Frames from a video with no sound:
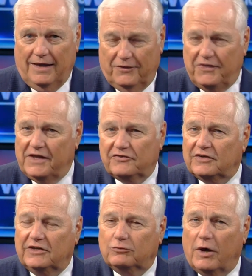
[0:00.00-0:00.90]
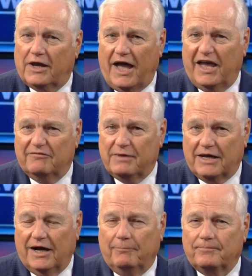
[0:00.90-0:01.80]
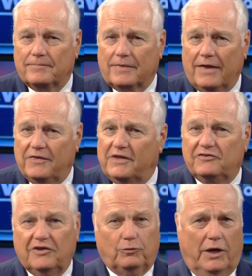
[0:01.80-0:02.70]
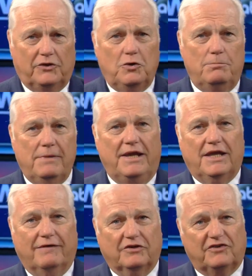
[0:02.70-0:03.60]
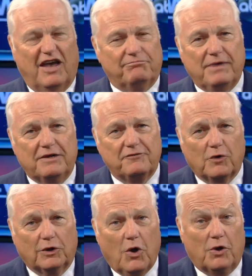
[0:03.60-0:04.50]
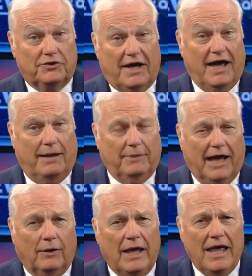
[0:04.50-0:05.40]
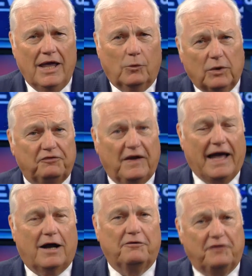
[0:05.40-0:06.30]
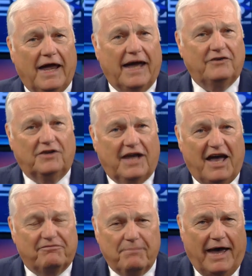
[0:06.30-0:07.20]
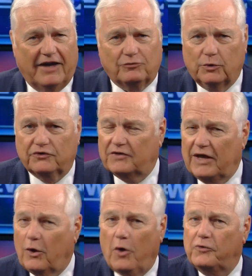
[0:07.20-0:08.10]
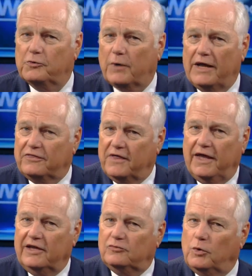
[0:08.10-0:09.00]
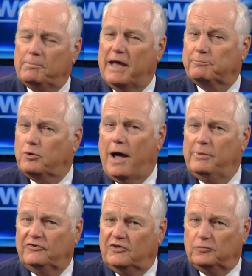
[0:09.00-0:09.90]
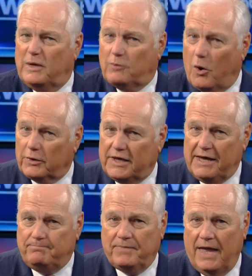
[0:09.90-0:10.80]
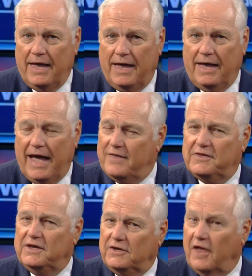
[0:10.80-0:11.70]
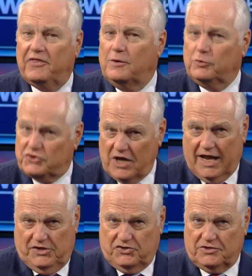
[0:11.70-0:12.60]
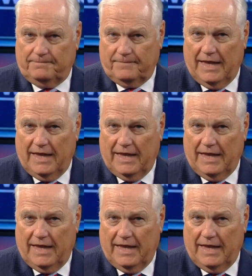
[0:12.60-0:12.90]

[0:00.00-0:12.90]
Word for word: This is what I have become. This is what too many of us have been for a long time now. We'll fly our flags at half-mast. We'll say all the right things. We'll make promises we won't keep, and then nothing will change.